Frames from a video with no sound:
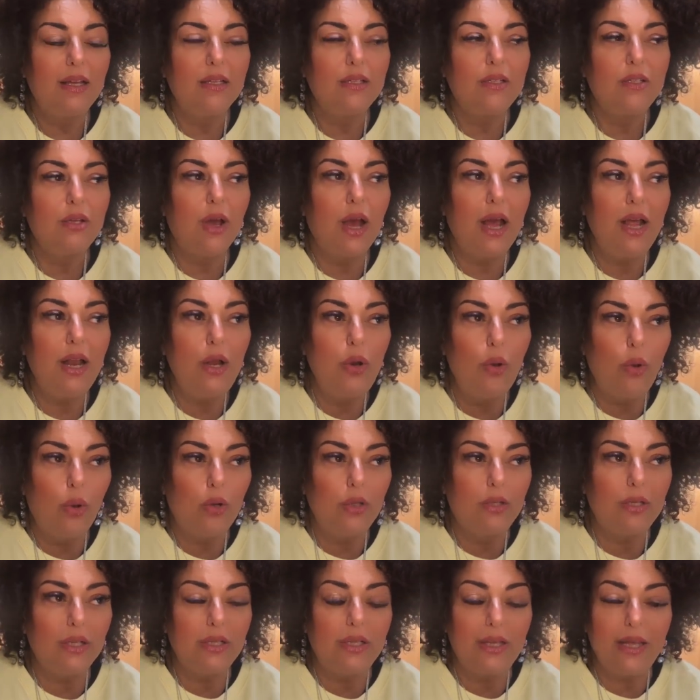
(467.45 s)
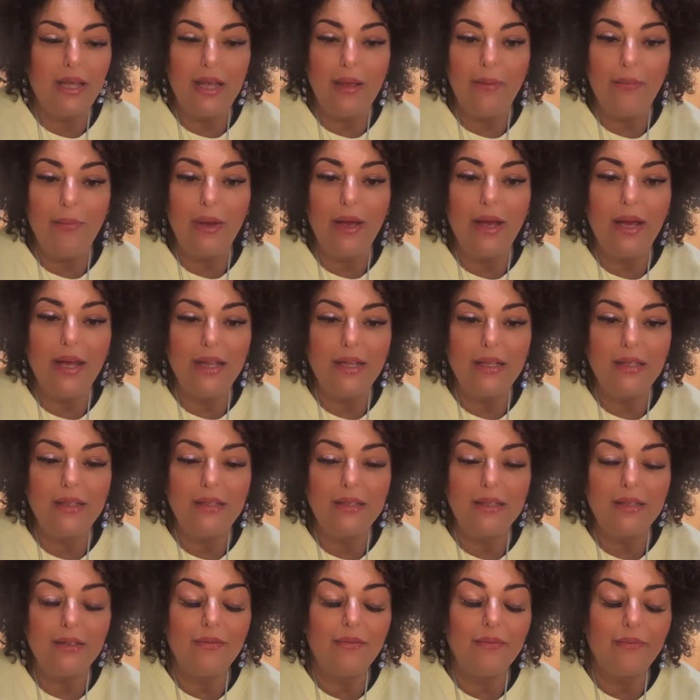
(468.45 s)
So I looked at him
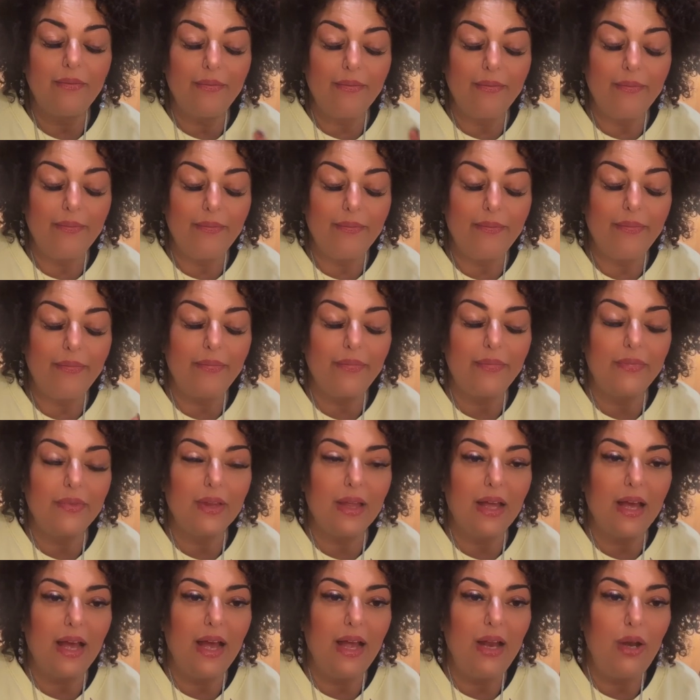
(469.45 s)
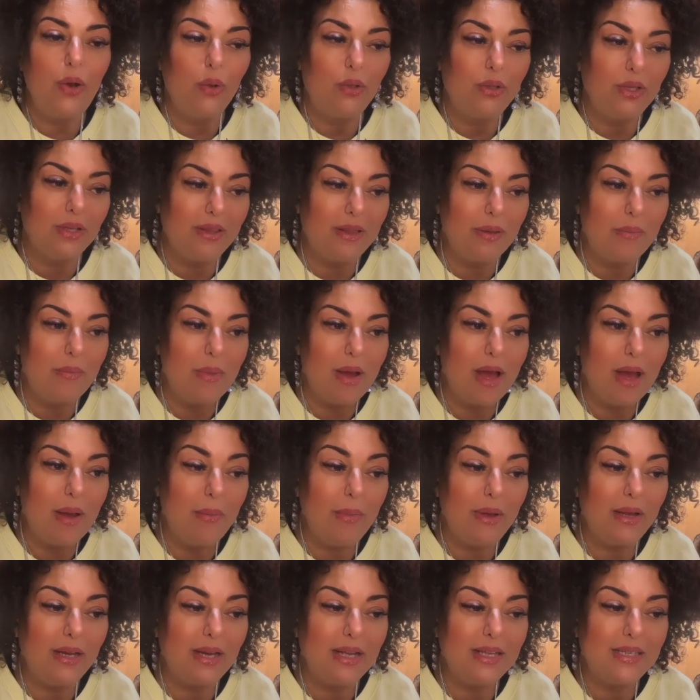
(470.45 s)
and I looked at the
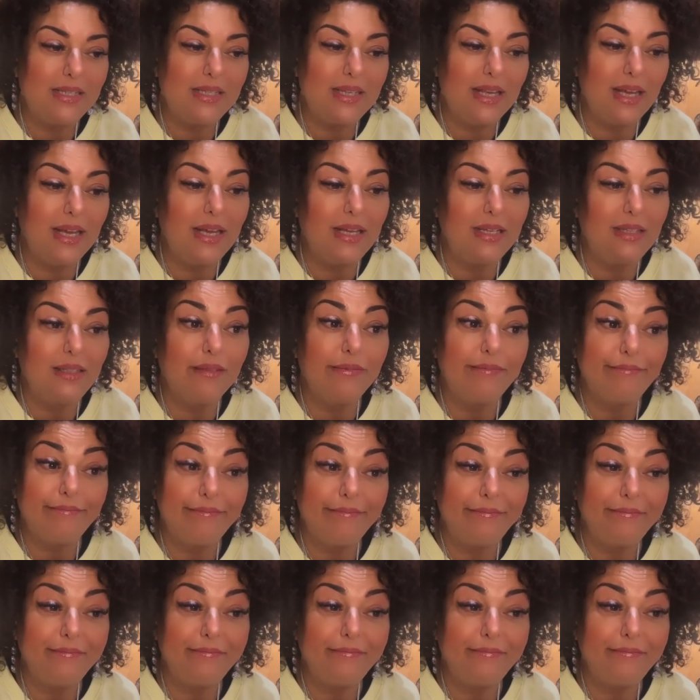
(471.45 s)
mom and I said,